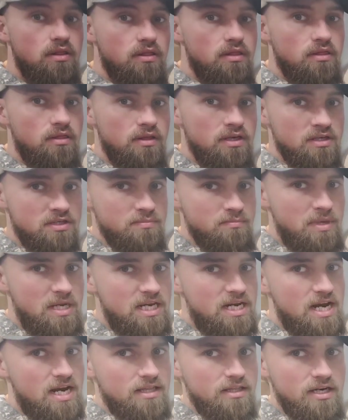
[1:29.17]
There's meat
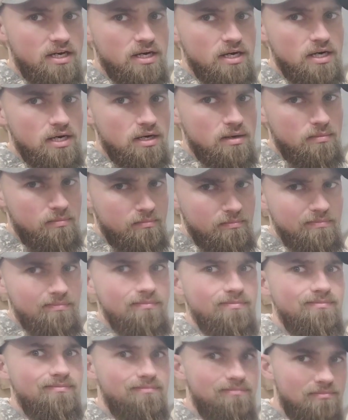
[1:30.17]
on there,
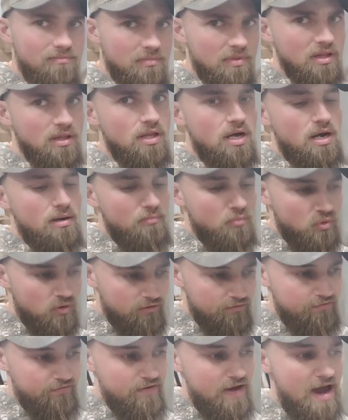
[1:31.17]
a lot more
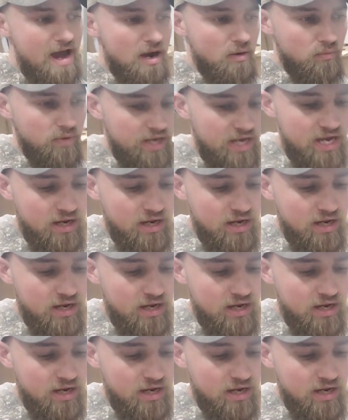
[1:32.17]
fat. We got